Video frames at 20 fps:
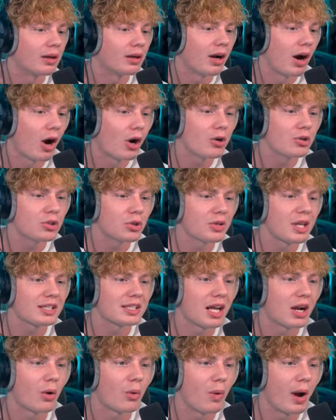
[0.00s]
Are you sure
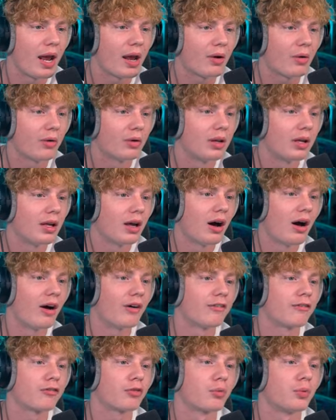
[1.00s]
that's not a whale?
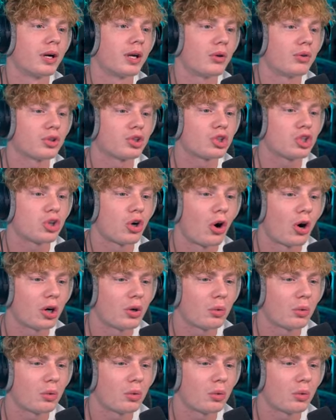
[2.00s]
A frilled shark?